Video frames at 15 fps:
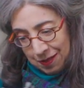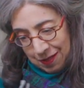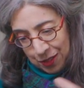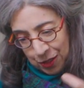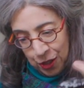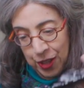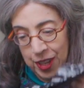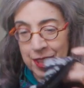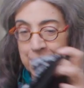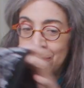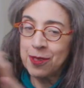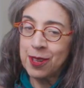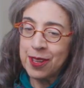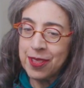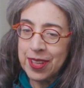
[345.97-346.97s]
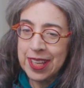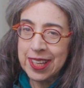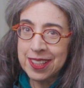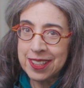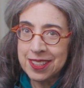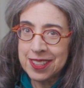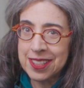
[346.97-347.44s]
looking for
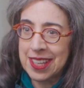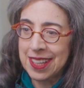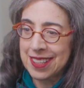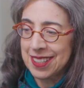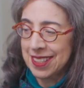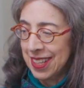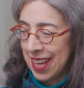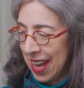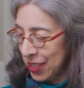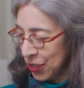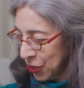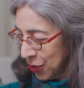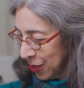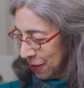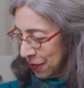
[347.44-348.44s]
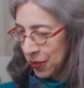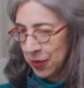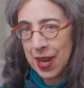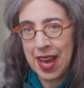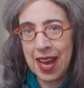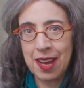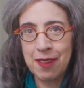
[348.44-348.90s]
things, not sure if you
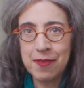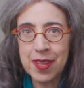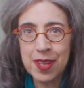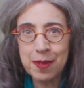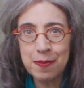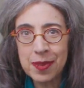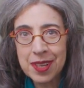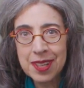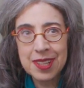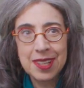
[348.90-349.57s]
have them?